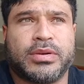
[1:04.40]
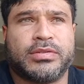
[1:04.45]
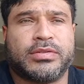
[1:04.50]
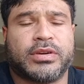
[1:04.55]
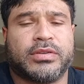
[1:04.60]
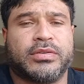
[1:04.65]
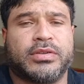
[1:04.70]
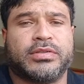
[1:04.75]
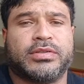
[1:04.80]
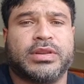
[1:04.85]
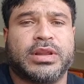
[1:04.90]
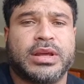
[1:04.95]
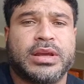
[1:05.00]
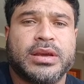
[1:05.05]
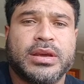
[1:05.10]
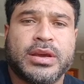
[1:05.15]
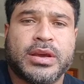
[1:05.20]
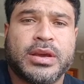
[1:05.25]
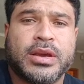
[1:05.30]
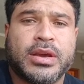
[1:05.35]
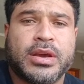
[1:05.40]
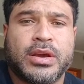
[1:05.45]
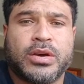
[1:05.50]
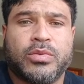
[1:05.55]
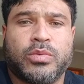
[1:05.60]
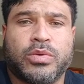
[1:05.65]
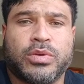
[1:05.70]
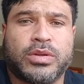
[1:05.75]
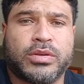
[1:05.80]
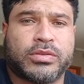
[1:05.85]
is obviously
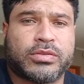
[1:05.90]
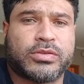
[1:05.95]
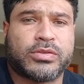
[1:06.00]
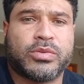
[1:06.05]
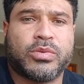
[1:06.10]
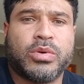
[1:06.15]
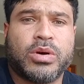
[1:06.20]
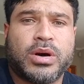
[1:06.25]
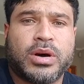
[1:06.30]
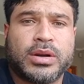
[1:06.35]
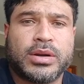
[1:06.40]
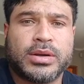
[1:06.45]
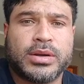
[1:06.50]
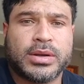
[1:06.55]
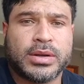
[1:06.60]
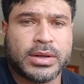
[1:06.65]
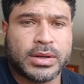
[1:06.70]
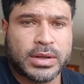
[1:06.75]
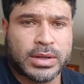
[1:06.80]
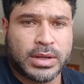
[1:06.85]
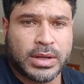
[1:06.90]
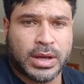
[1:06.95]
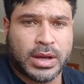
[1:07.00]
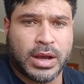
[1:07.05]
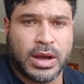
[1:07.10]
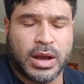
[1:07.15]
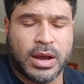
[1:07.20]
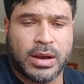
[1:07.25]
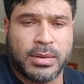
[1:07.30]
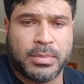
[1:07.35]
with your squat,
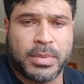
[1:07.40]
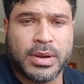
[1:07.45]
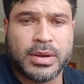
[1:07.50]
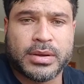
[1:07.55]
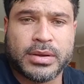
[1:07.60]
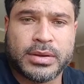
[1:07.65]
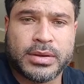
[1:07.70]
your